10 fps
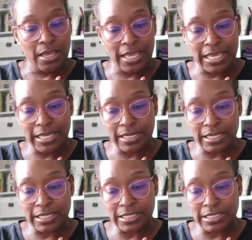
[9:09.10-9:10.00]
It
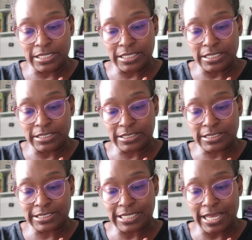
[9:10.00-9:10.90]
is
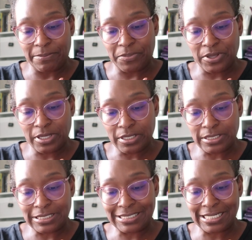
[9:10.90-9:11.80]
step
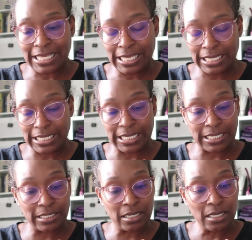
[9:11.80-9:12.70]

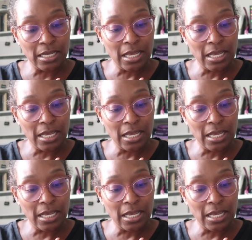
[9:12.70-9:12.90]
10,